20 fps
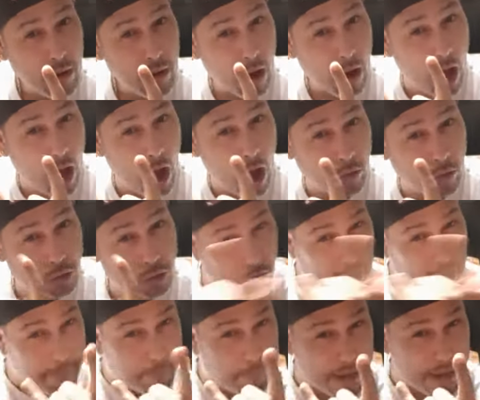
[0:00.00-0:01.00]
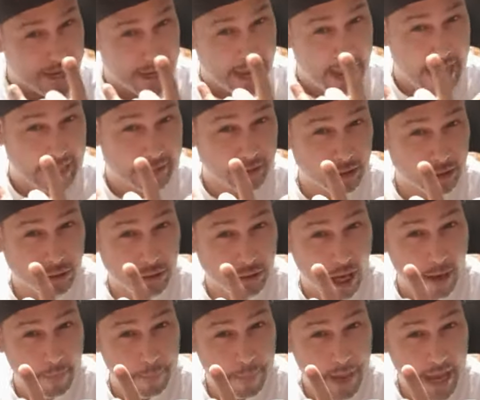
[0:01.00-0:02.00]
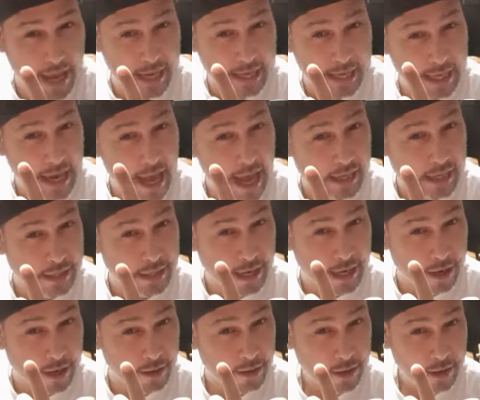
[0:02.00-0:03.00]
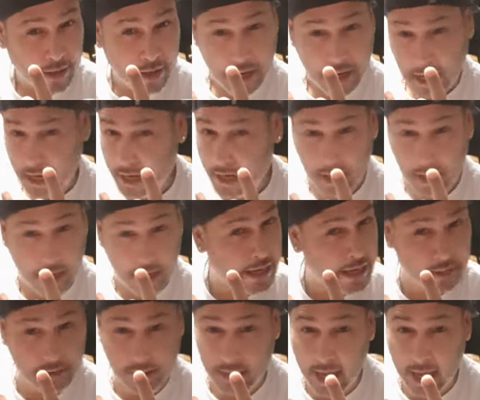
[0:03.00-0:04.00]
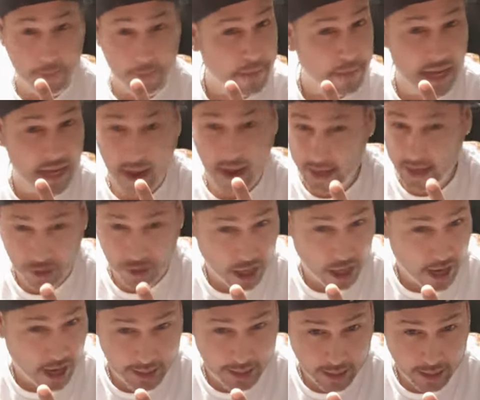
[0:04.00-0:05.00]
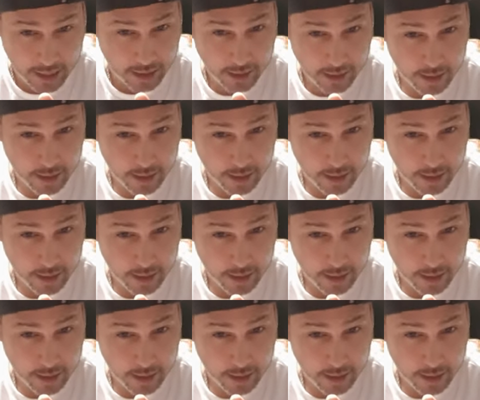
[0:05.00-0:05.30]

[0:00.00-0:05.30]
Oh, so that big ass thumb hanging out of there is not me hitchhiking.